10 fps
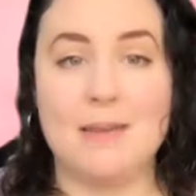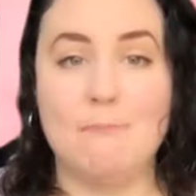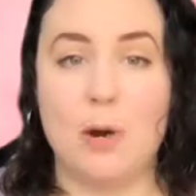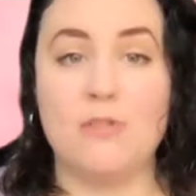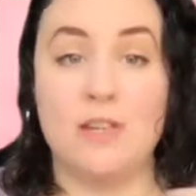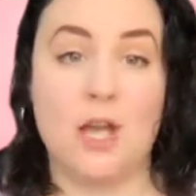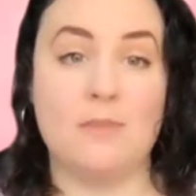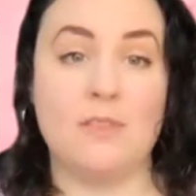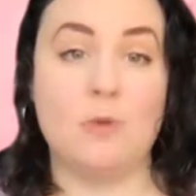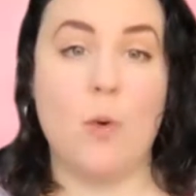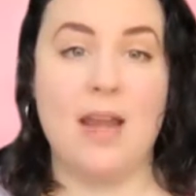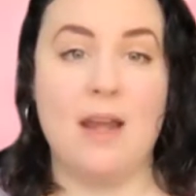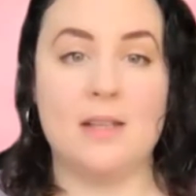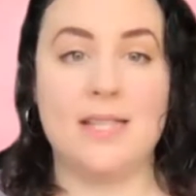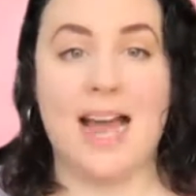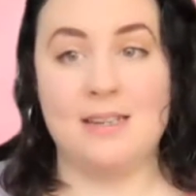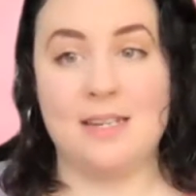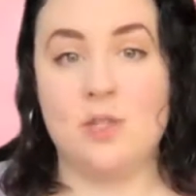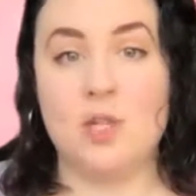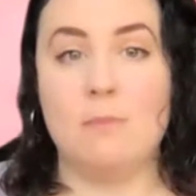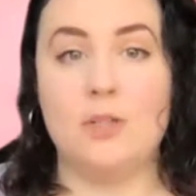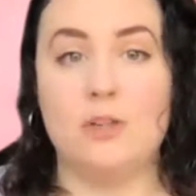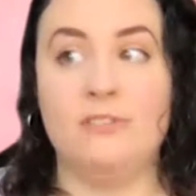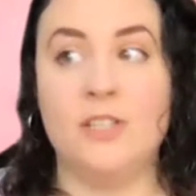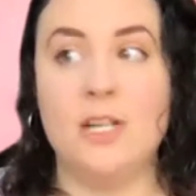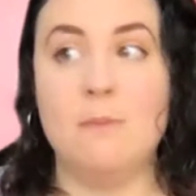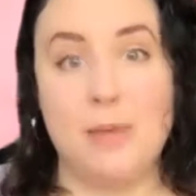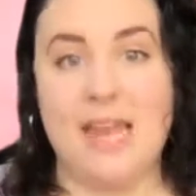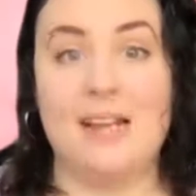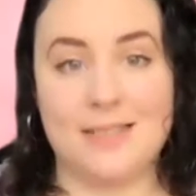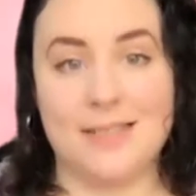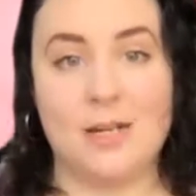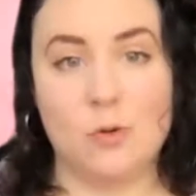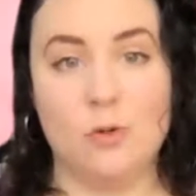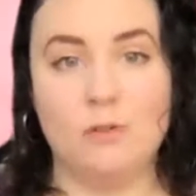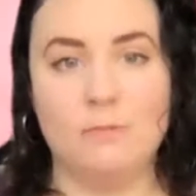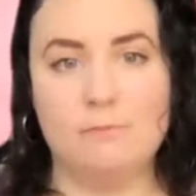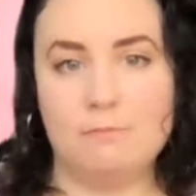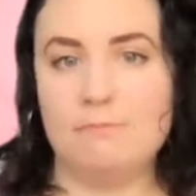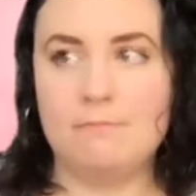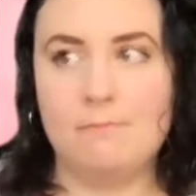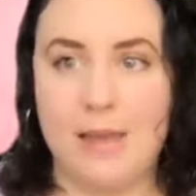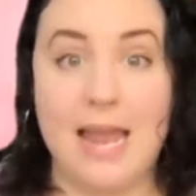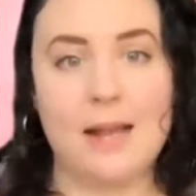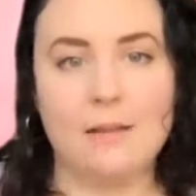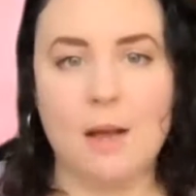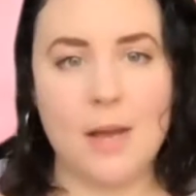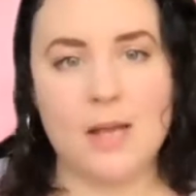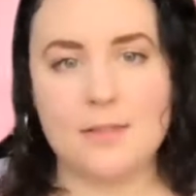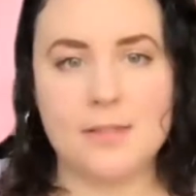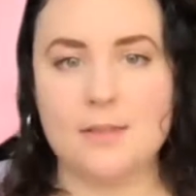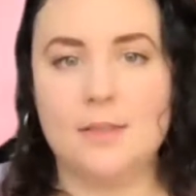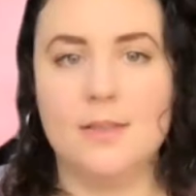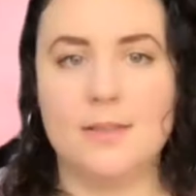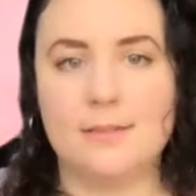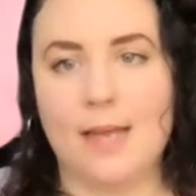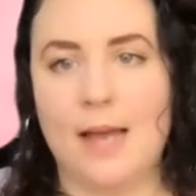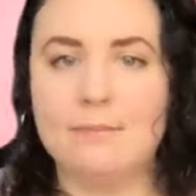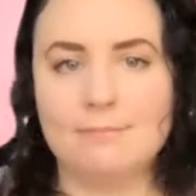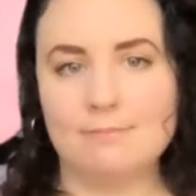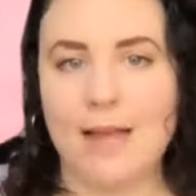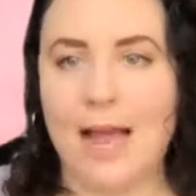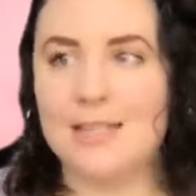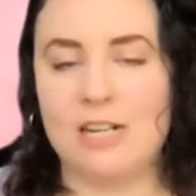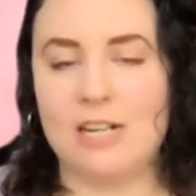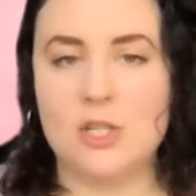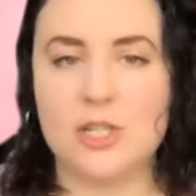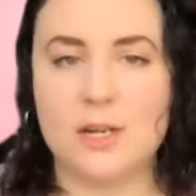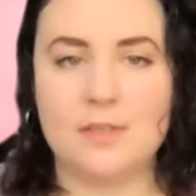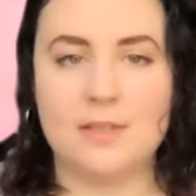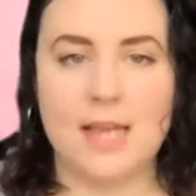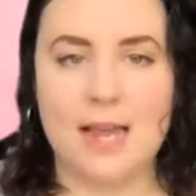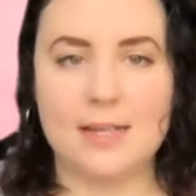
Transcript: both in terms of queerness and in terms of being a sexual being, a person that has relationships and sex.